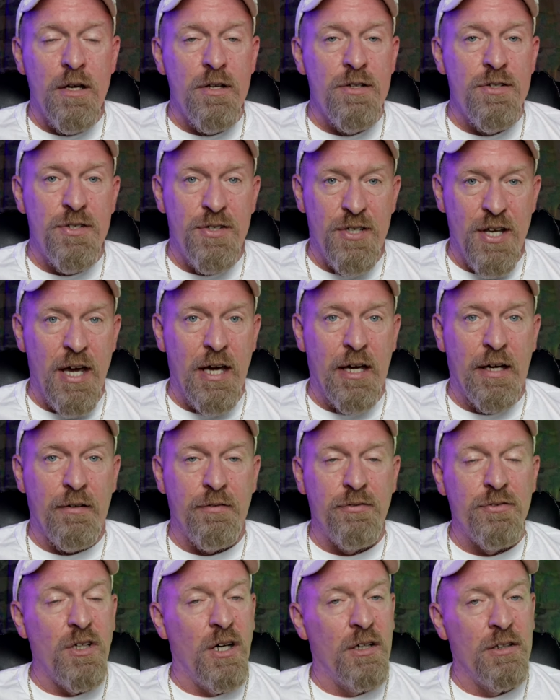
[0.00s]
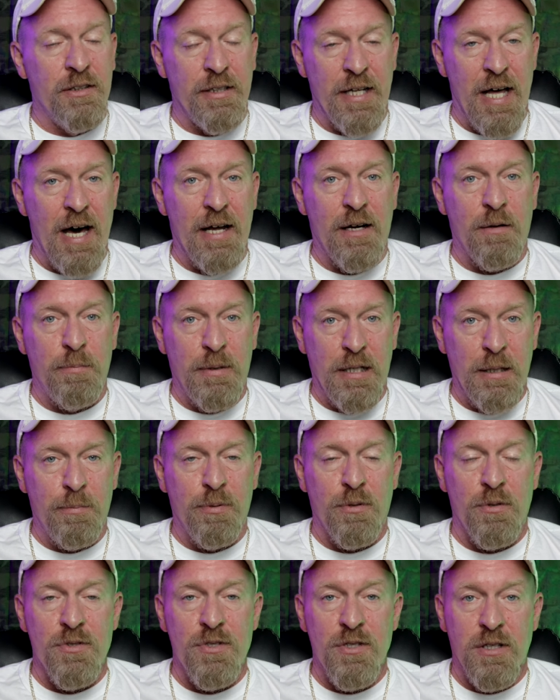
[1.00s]
saved a lot of
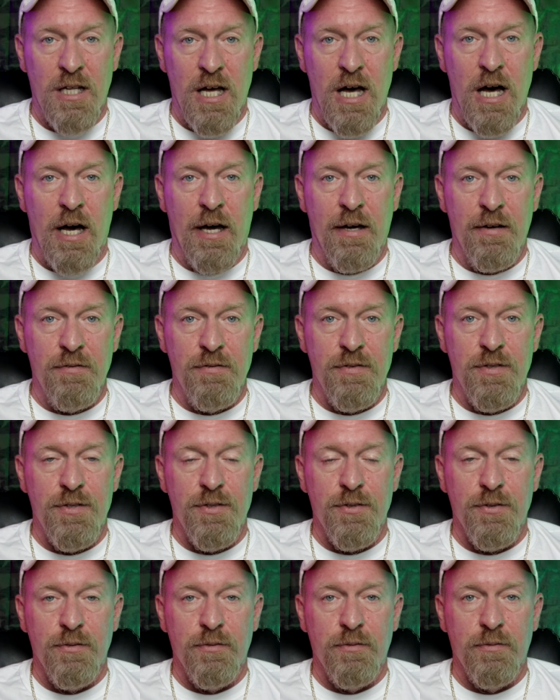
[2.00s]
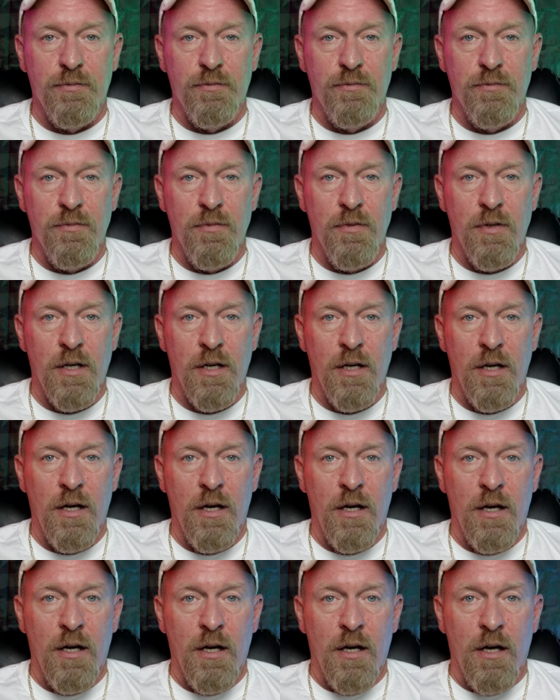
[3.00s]
people's lives.
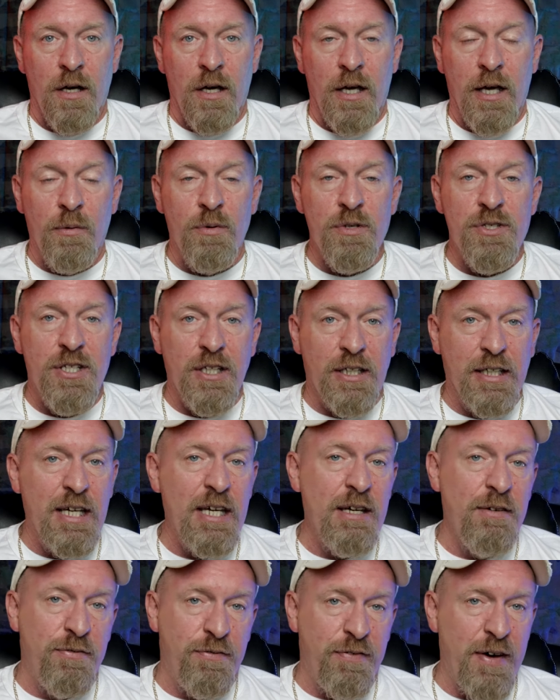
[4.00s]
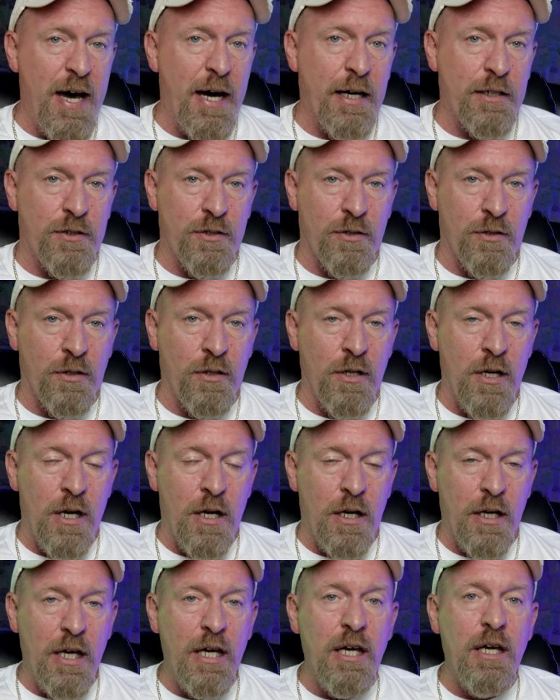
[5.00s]
It was the key factor
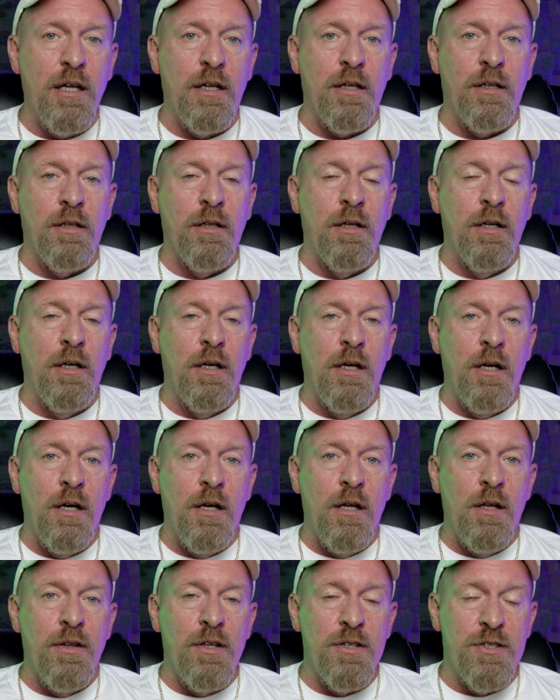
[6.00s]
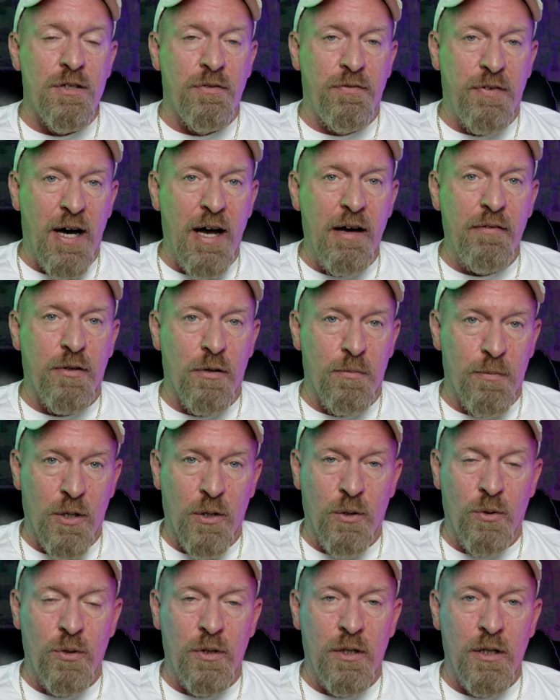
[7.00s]
in the survival
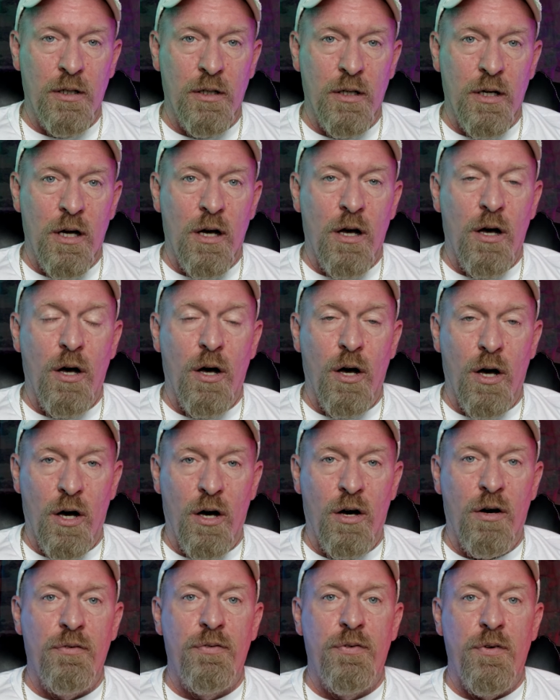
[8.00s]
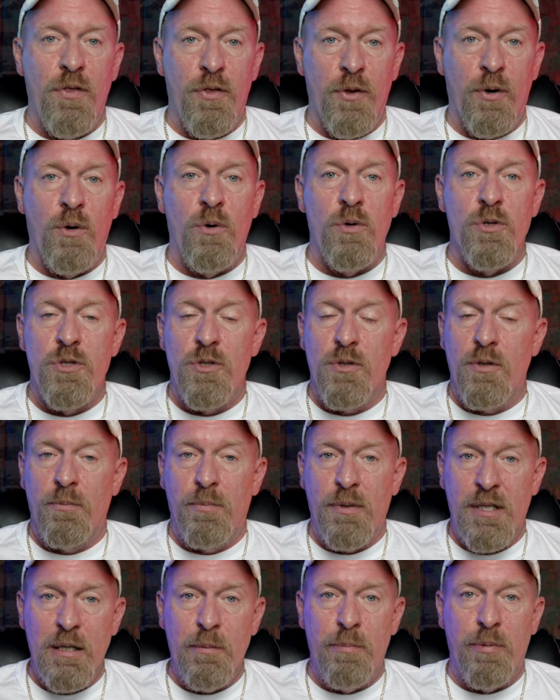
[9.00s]
mode of those
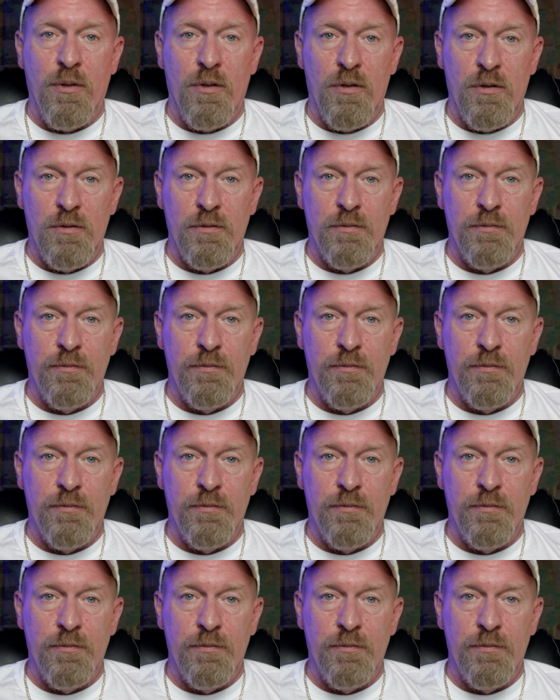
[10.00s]
people.